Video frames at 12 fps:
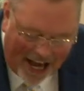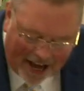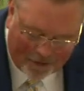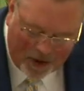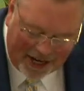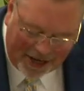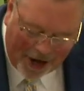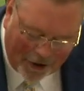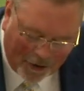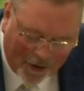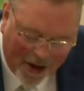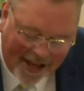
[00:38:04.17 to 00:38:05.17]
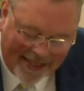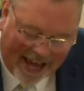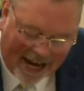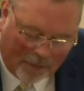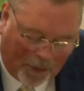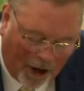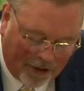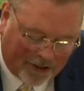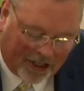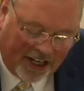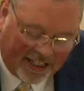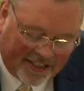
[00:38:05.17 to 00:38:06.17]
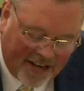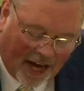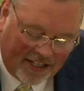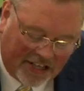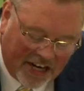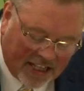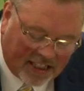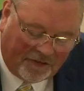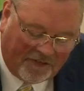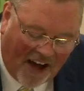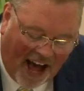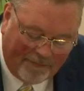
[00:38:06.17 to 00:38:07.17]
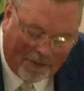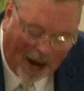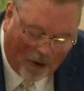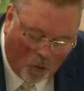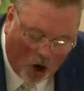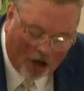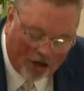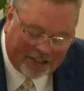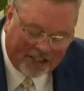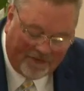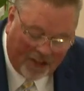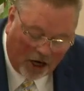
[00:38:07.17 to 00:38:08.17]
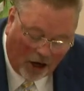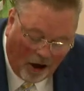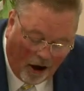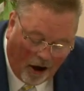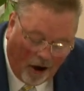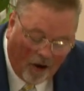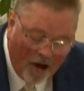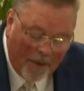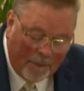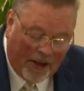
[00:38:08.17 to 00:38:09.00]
yet we know that a person is not justified by works of the law,